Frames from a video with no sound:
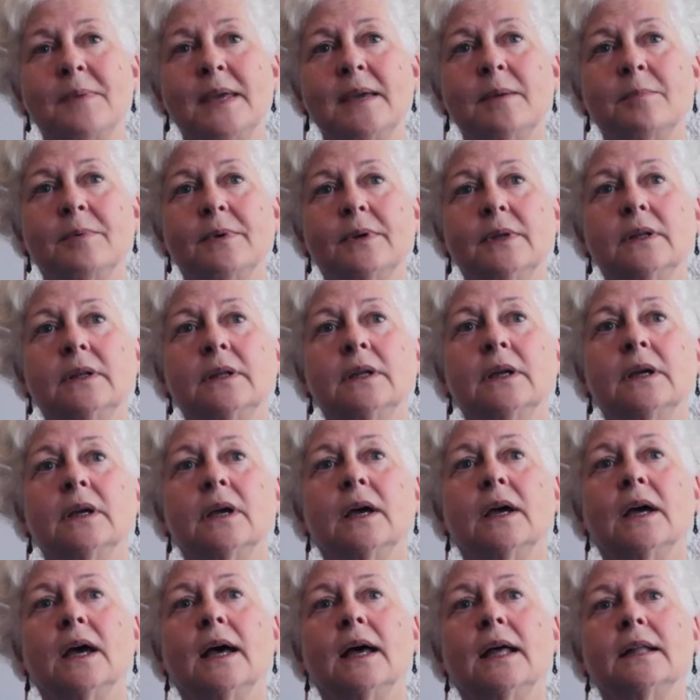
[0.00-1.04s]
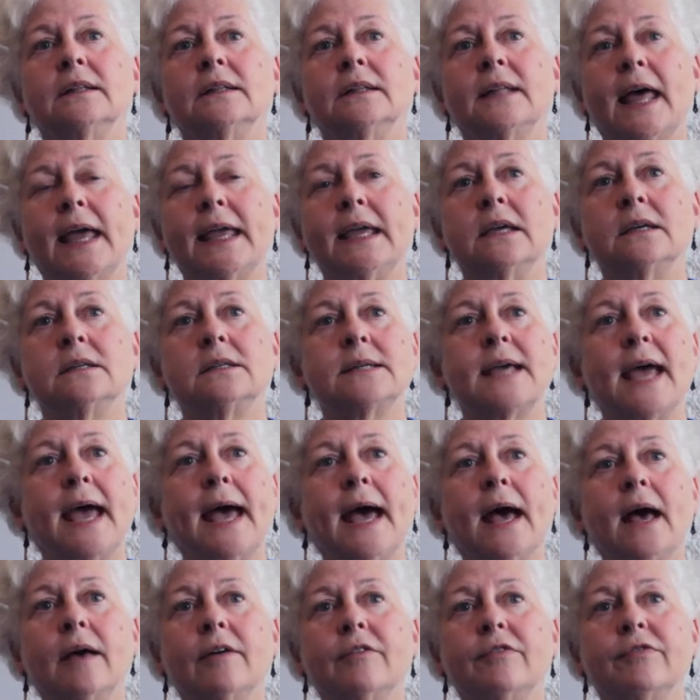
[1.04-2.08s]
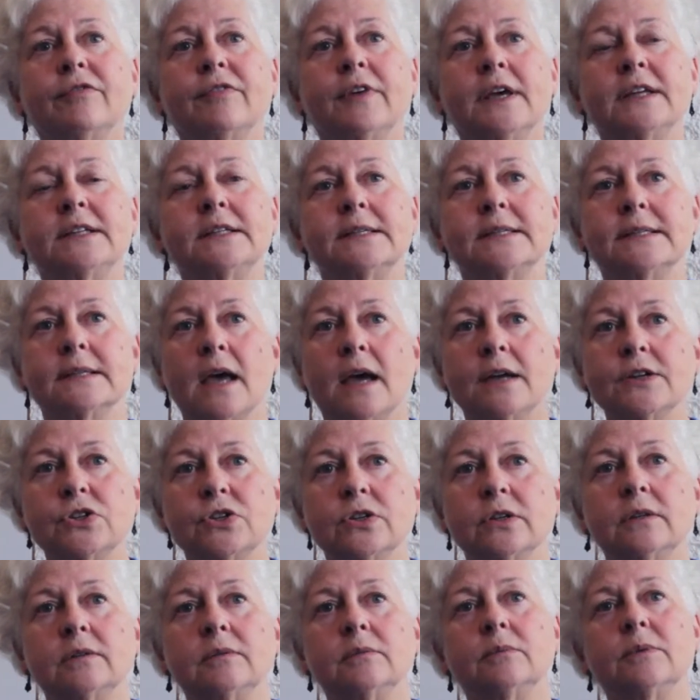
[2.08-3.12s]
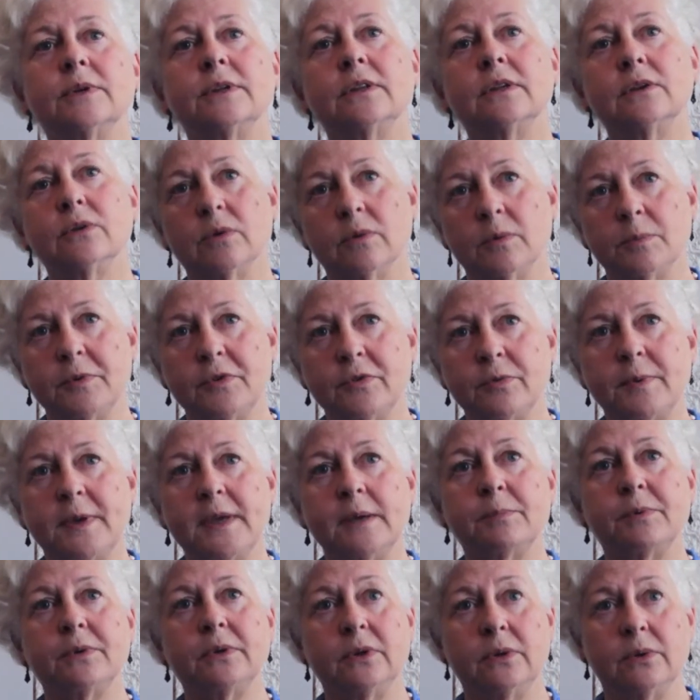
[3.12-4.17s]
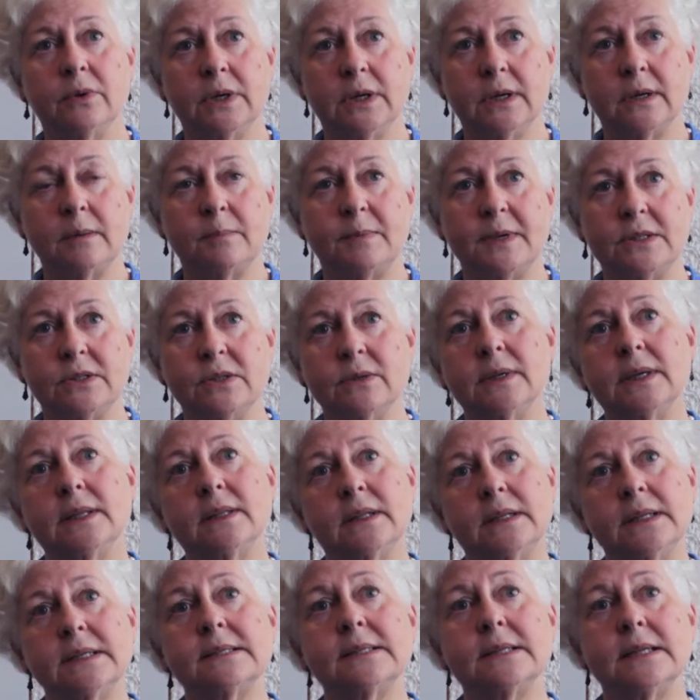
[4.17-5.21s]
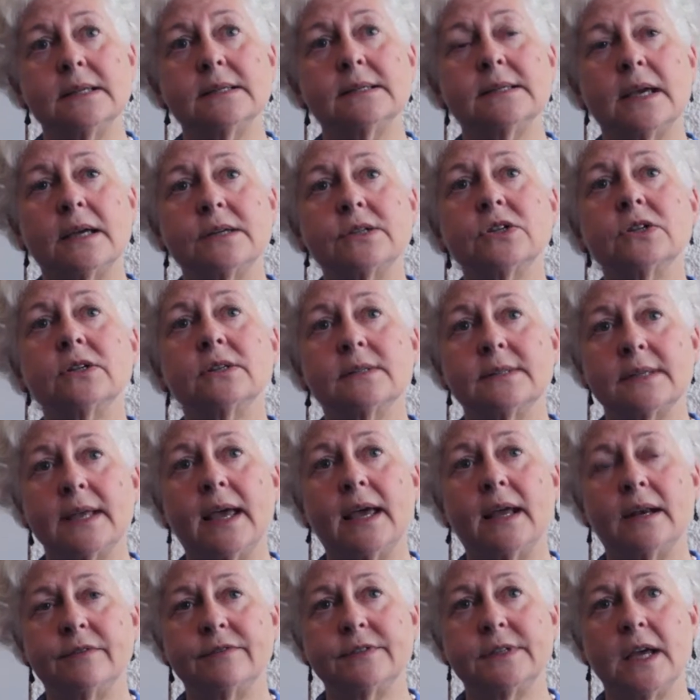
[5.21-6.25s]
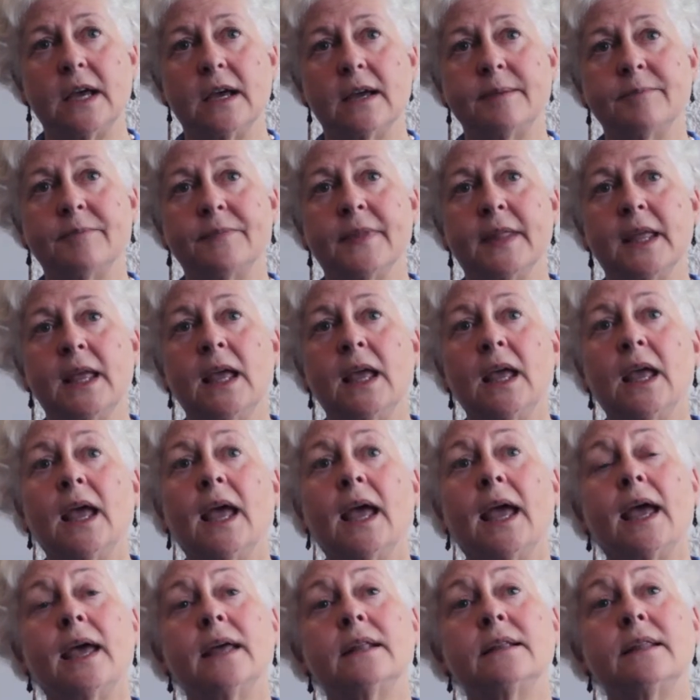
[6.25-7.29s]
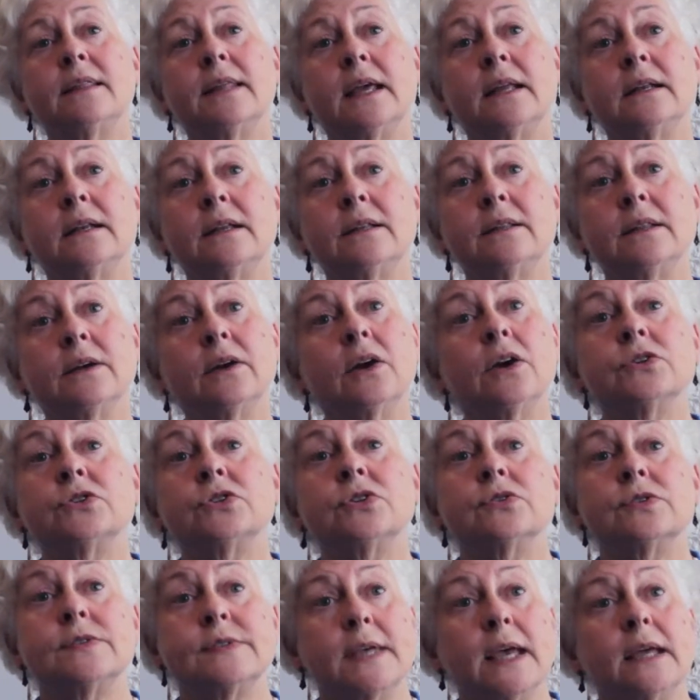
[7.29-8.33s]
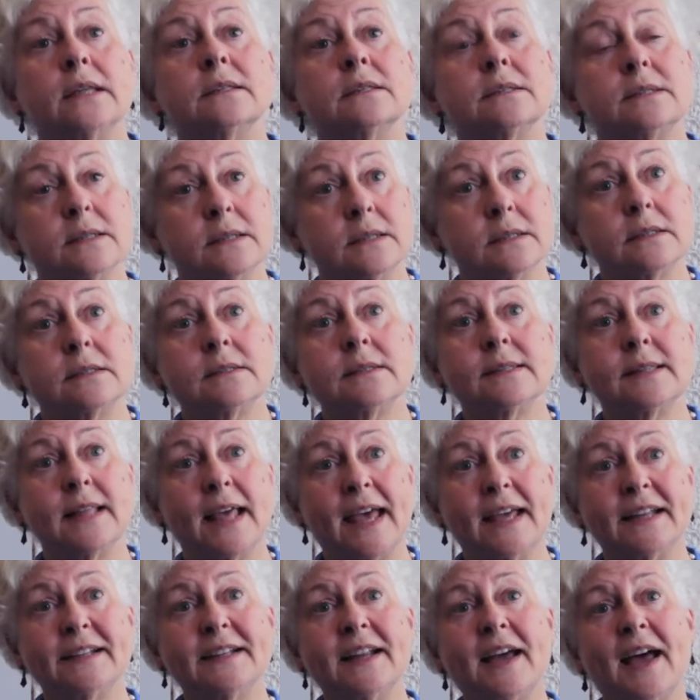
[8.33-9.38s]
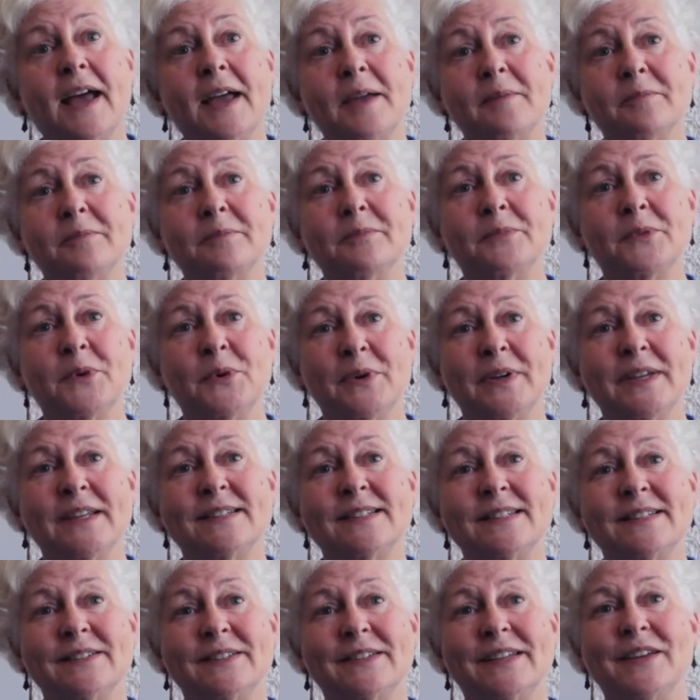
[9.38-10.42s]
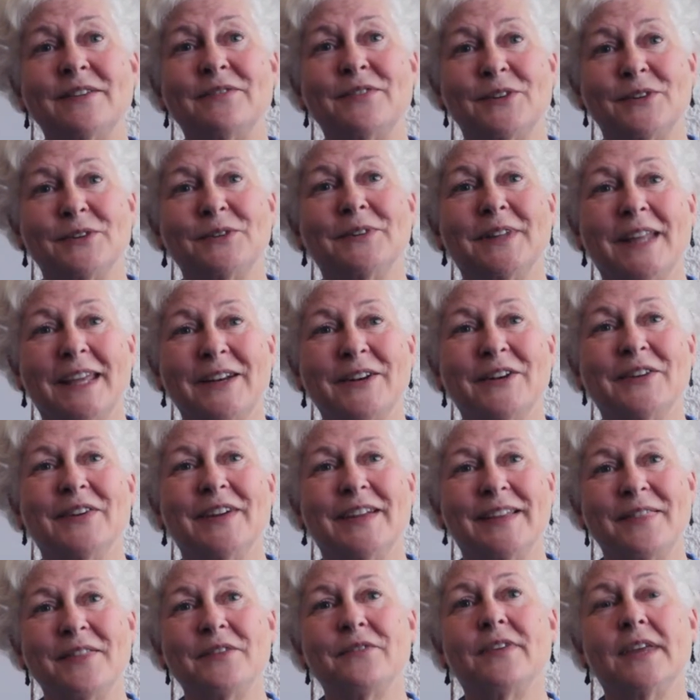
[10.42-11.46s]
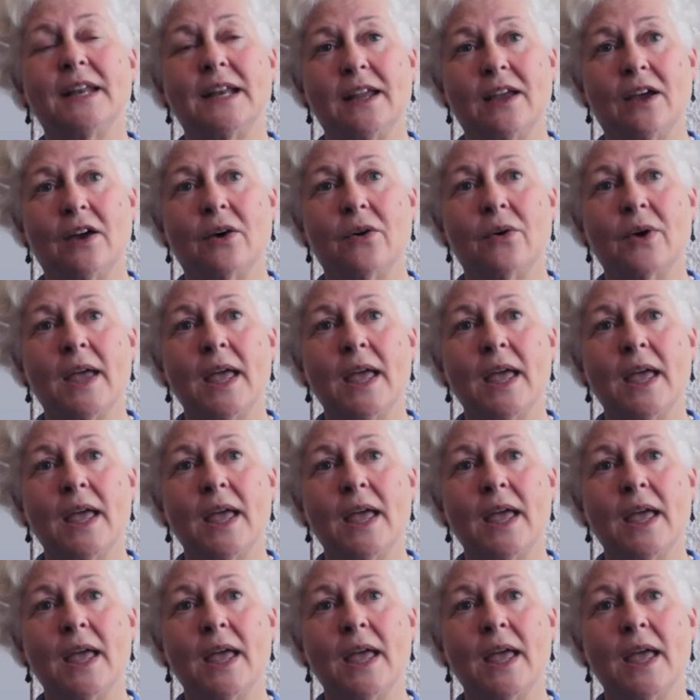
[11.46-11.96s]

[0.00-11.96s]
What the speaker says: people like to have a discussion with a group of people who are going to be doing listening sessions ahead of time. And then there are 2 sentences that I'm going to give you later in the video.